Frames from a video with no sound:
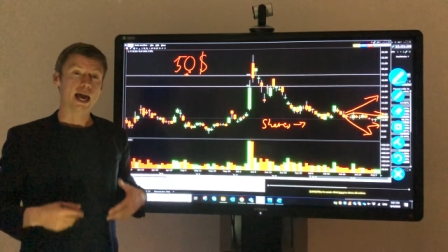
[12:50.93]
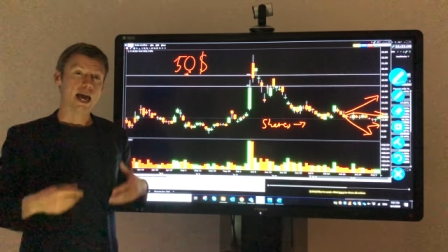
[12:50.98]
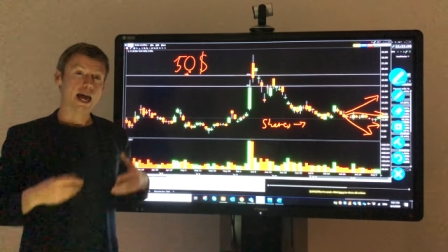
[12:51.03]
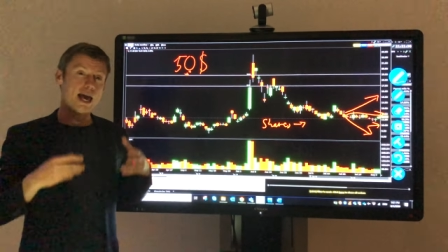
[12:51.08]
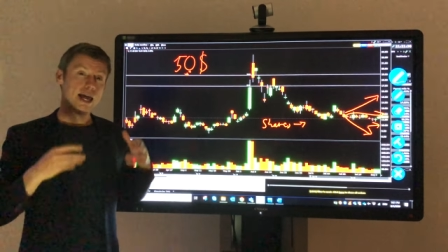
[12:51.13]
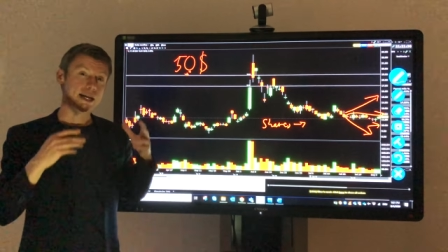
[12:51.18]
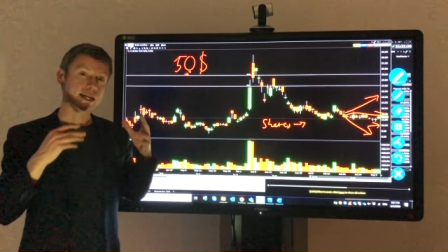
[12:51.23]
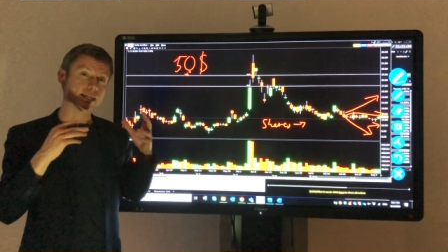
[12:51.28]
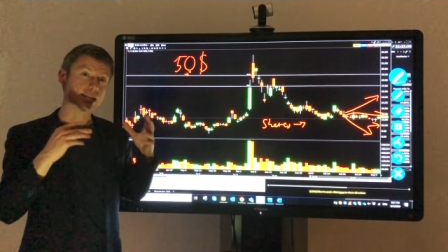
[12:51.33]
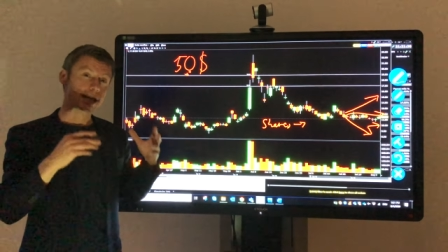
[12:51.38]

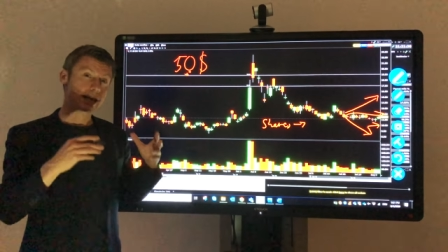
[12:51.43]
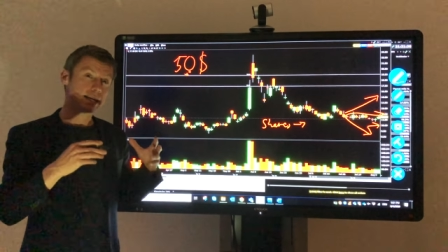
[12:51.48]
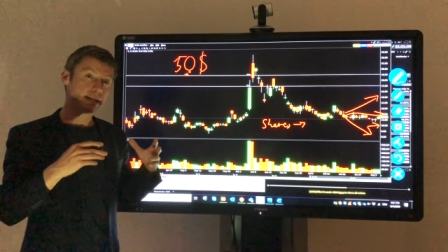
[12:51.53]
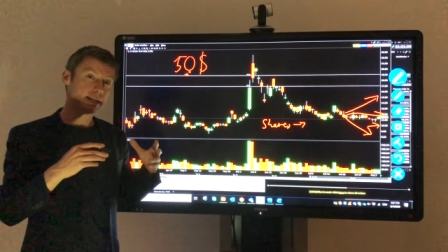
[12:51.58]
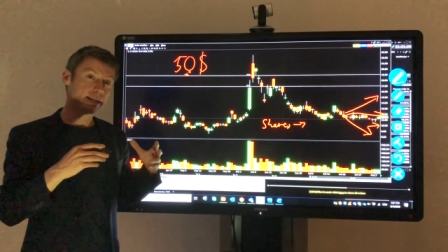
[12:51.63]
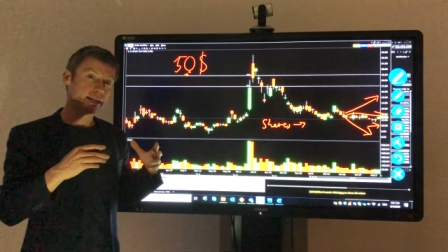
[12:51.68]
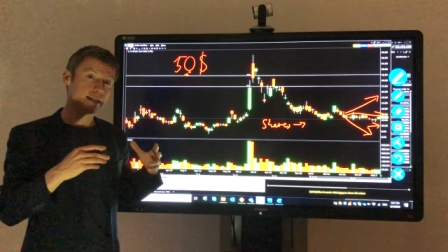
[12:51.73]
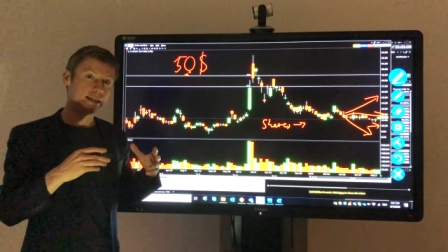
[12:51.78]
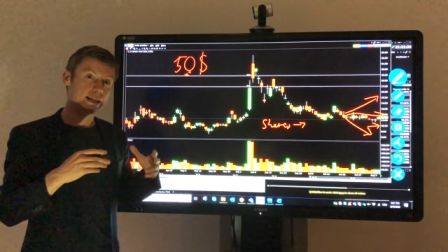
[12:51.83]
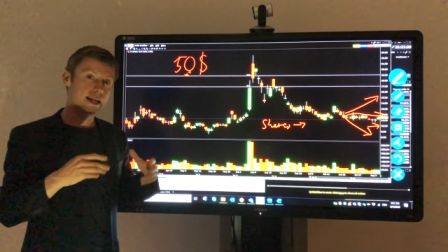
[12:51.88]
And
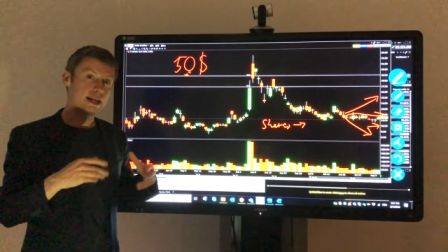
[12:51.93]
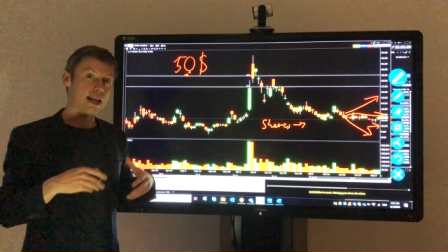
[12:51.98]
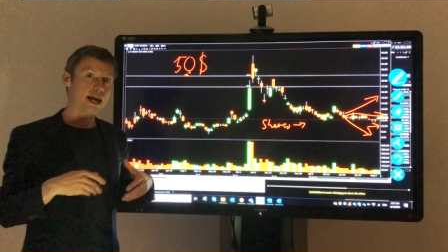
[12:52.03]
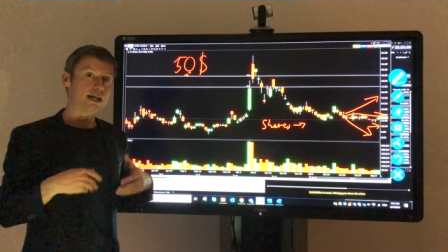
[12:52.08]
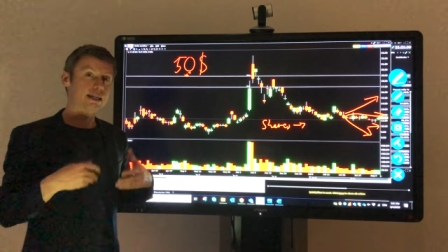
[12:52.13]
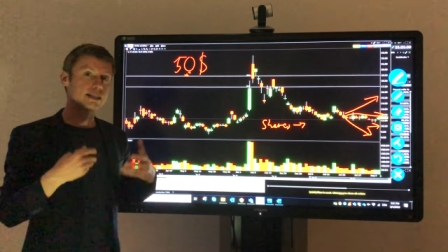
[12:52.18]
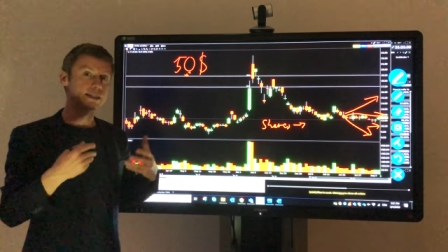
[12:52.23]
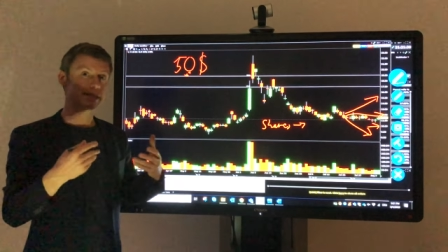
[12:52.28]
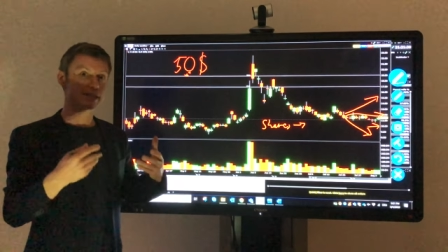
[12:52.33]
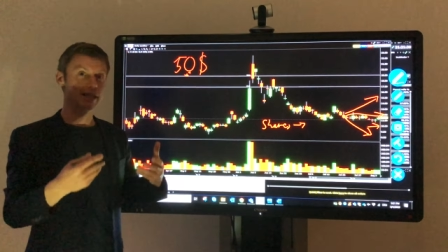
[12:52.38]
then the
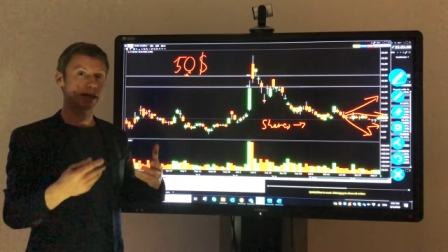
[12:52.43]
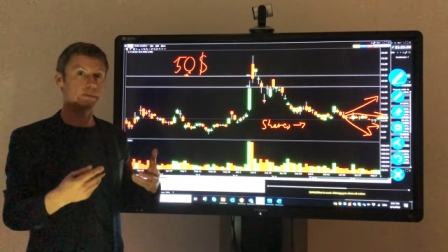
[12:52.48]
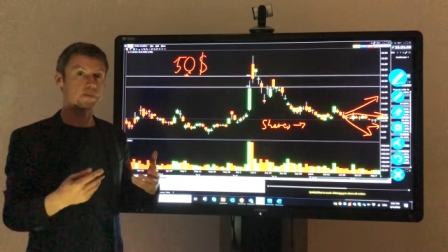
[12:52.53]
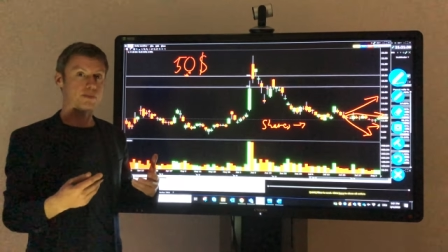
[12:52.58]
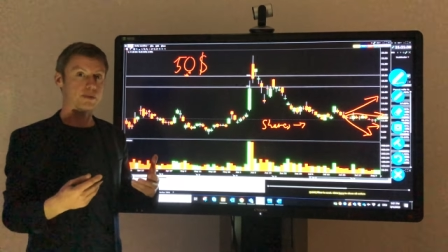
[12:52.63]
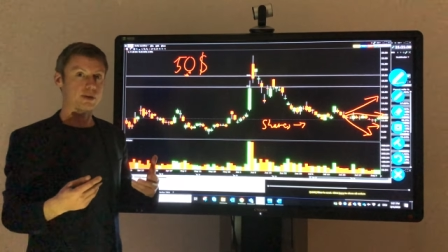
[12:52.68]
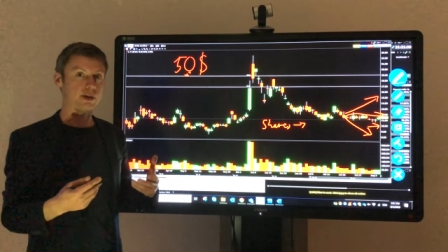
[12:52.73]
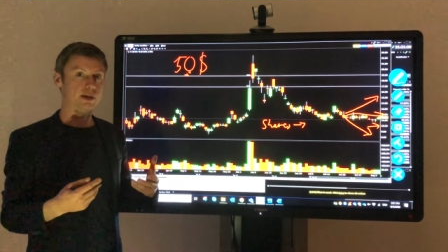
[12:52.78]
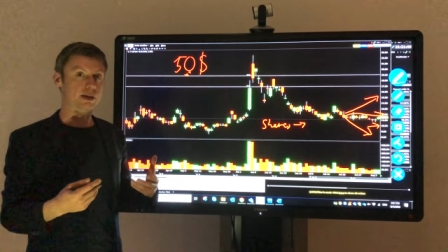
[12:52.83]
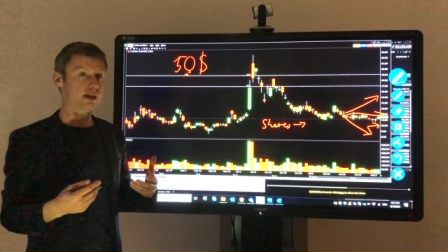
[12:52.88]
next
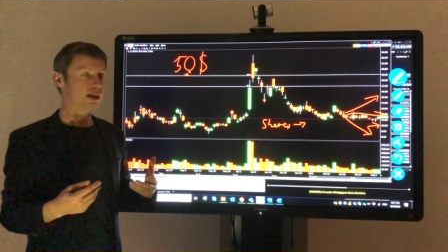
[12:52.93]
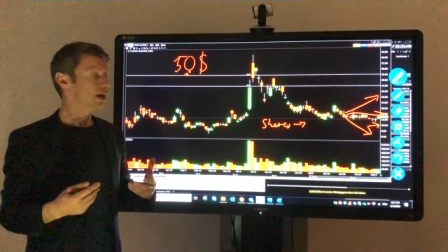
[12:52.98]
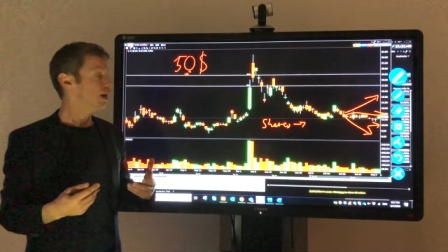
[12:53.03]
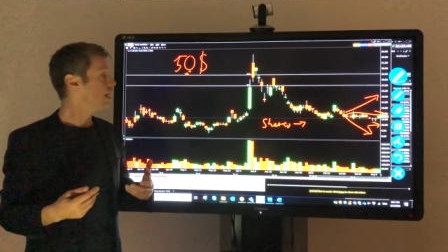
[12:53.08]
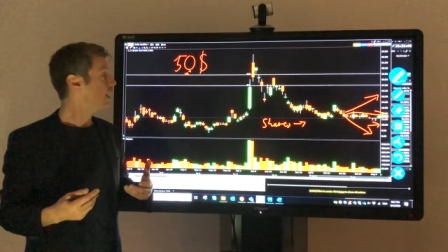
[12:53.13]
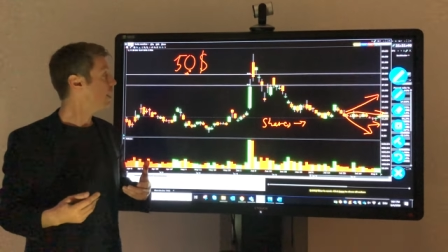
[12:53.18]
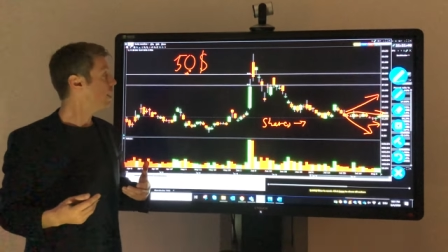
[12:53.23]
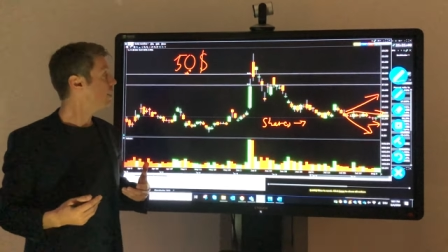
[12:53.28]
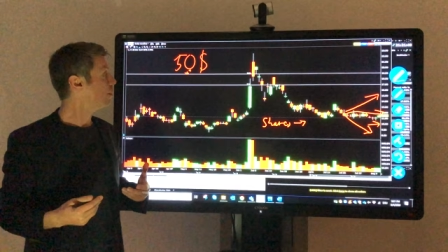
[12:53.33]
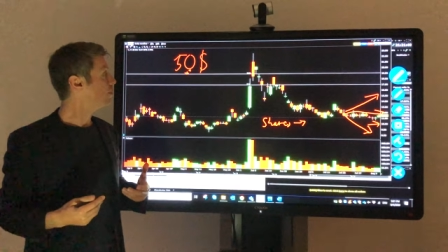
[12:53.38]
step,
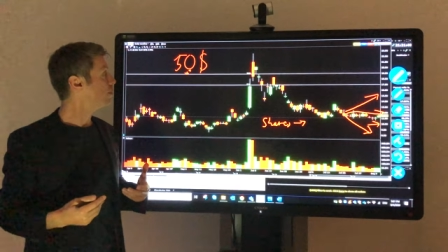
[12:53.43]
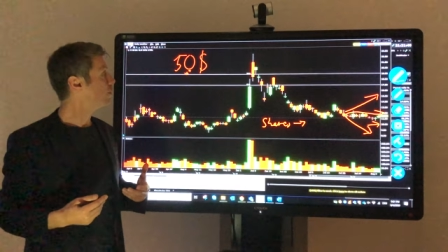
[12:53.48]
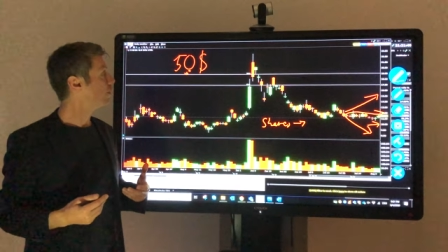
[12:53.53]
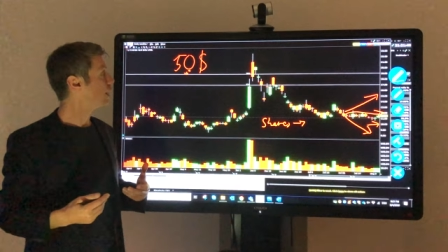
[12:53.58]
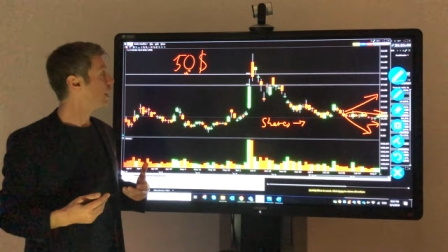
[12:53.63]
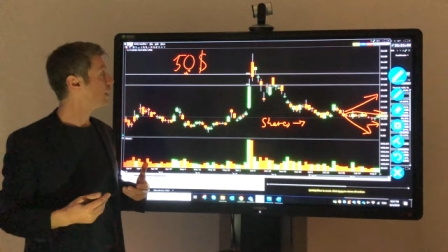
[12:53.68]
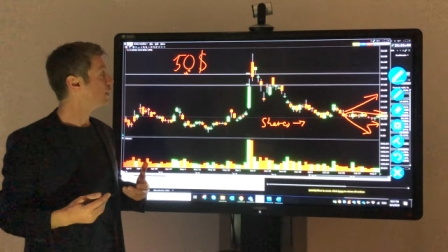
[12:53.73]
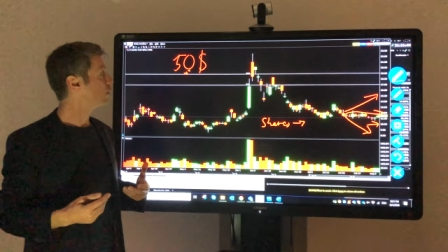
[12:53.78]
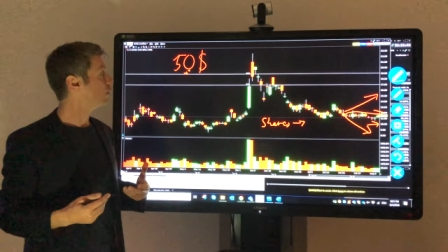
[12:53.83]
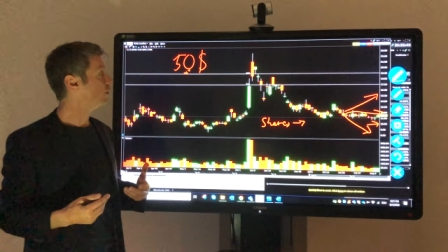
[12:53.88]
you
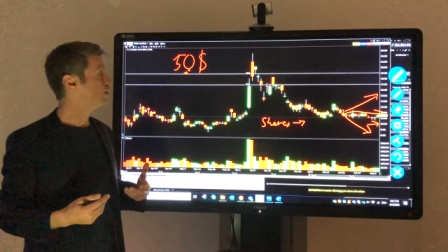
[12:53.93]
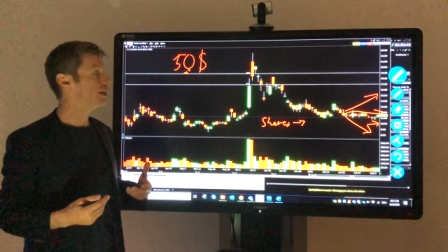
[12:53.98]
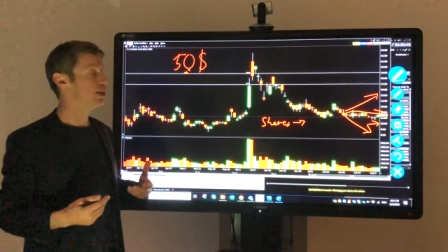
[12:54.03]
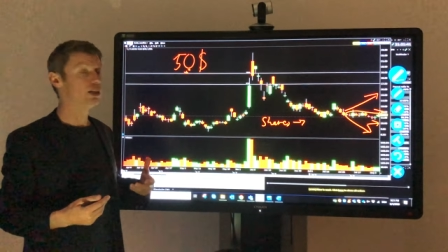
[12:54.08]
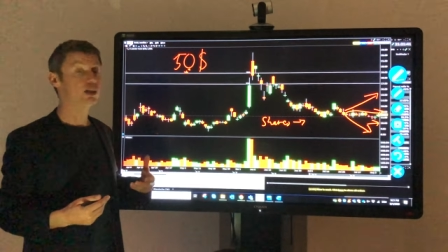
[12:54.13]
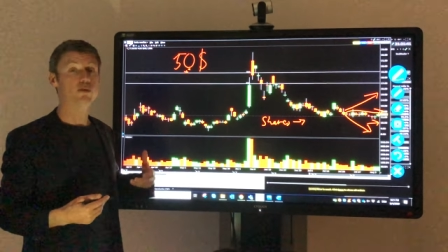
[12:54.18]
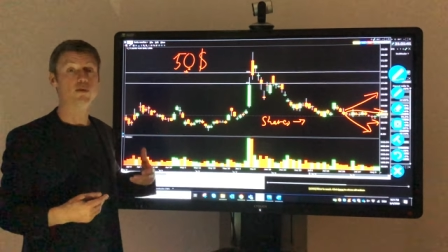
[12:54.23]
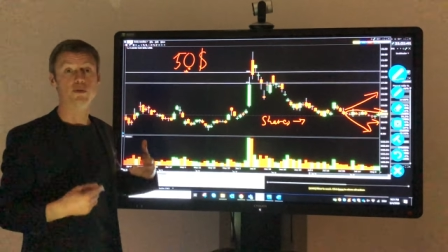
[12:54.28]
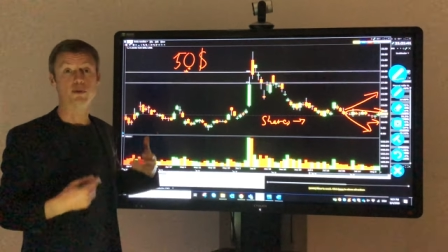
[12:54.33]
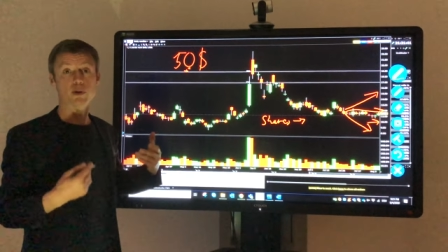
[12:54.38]
can
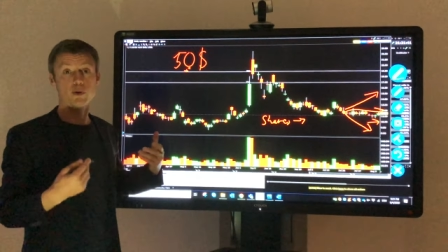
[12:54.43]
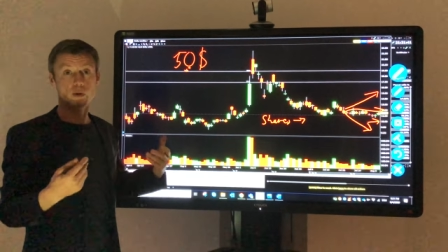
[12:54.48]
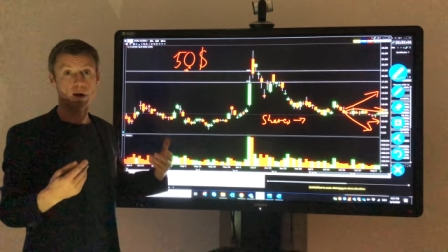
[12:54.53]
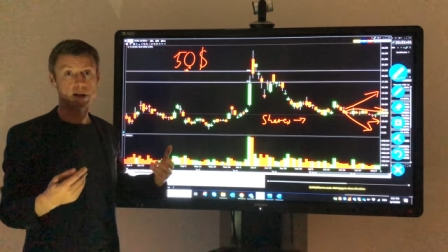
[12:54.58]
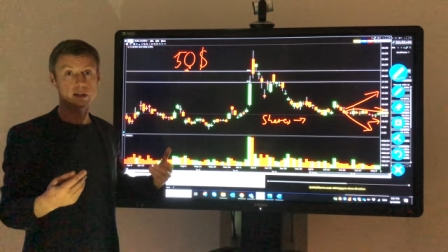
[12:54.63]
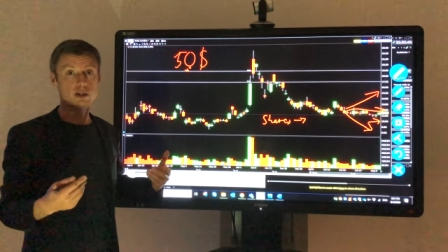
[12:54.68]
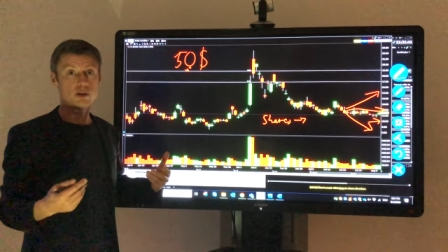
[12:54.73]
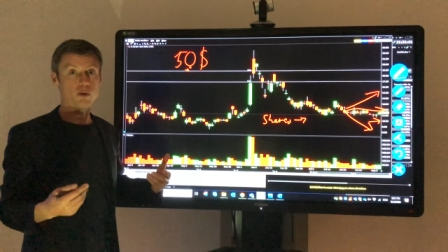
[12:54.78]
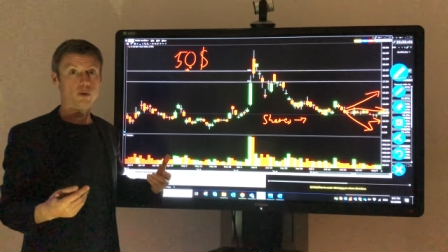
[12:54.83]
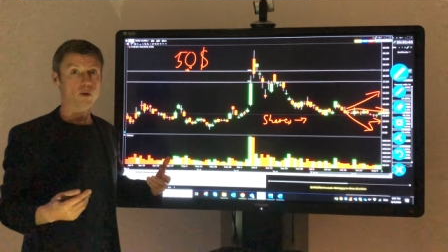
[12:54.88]
continue with the
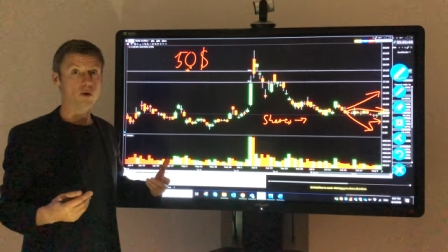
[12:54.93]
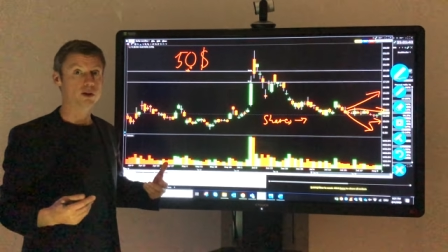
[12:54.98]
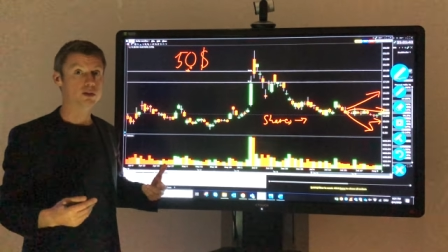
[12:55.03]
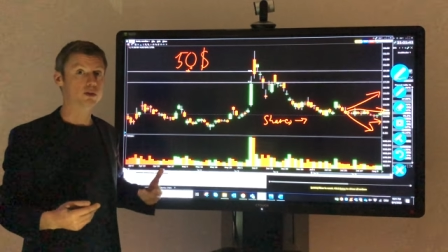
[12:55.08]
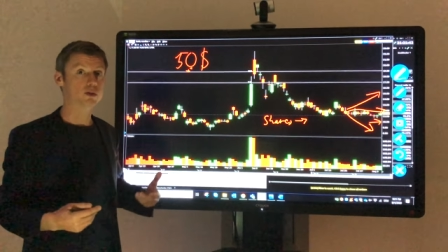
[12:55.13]
credit card.